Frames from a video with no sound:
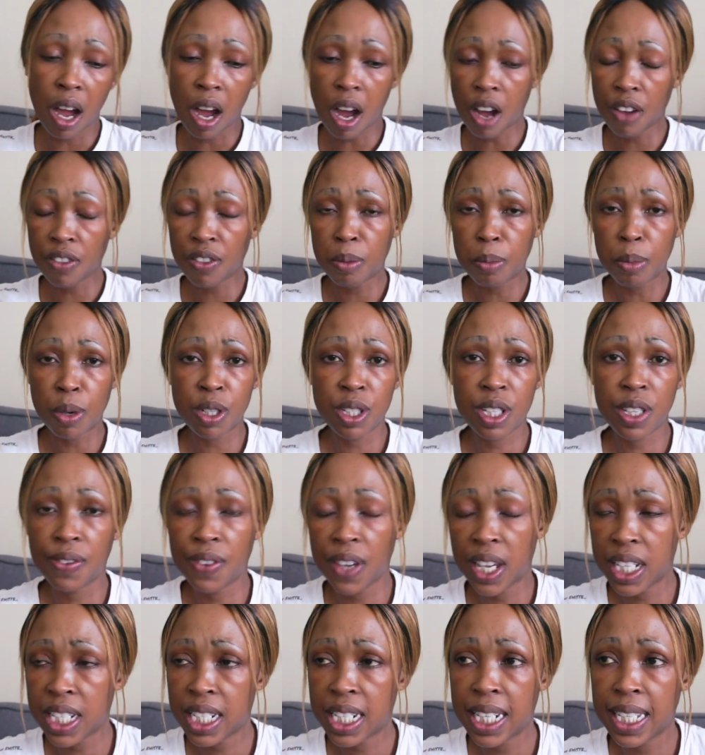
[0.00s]
of a
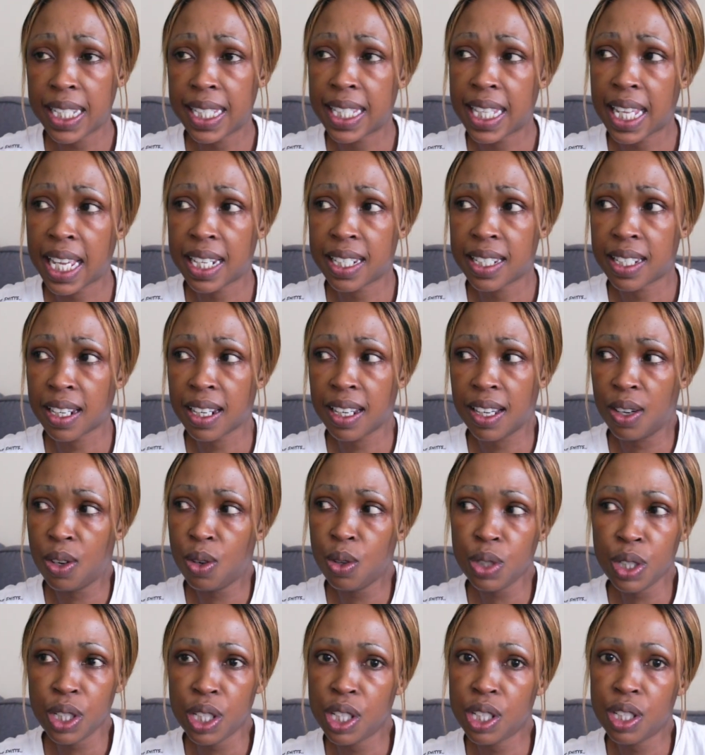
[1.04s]
motivation, is that
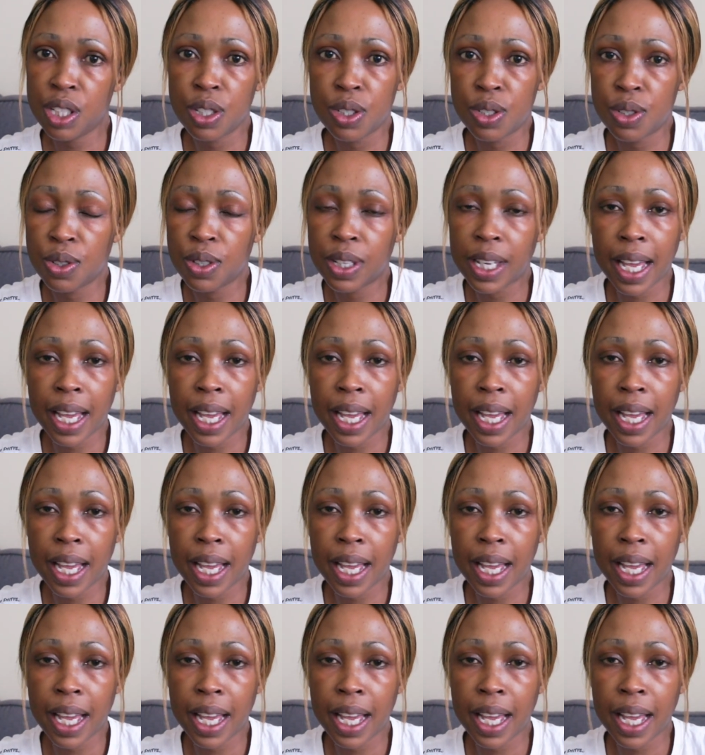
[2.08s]
all you need to do,